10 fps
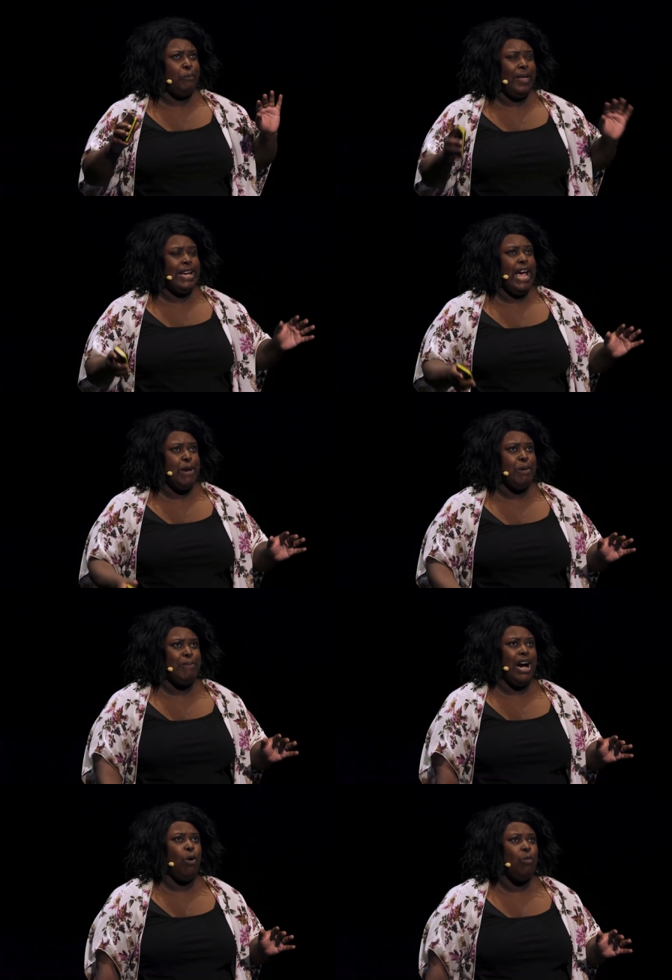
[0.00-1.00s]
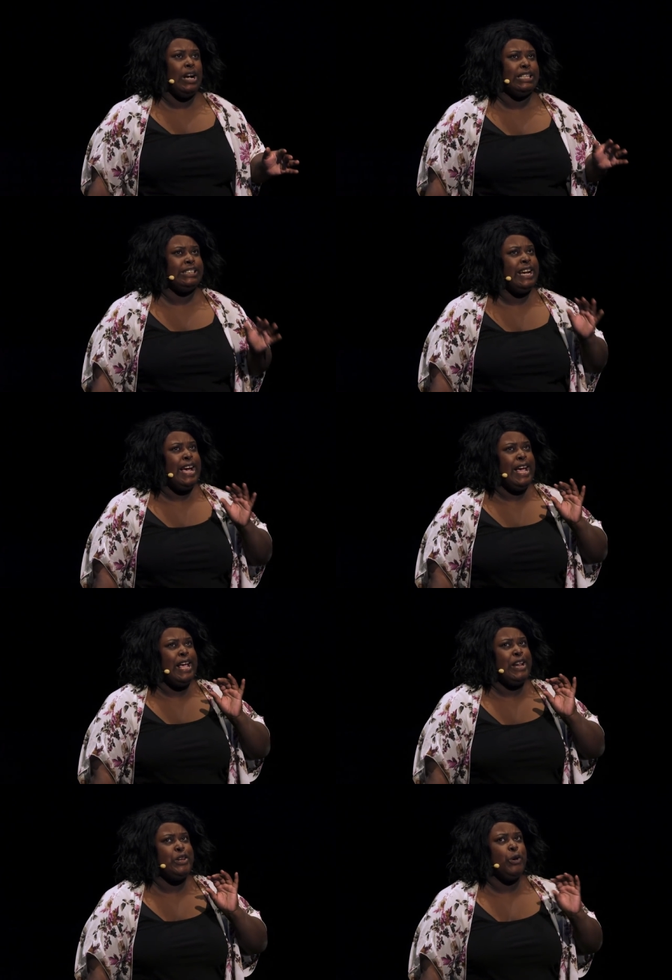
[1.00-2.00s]
thing came about was
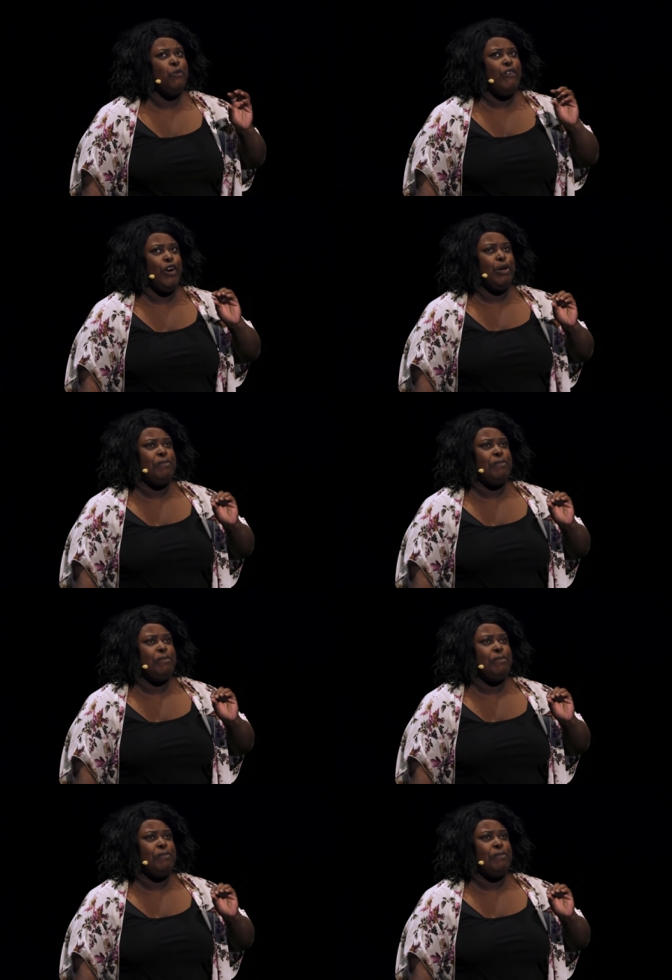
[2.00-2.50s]
due very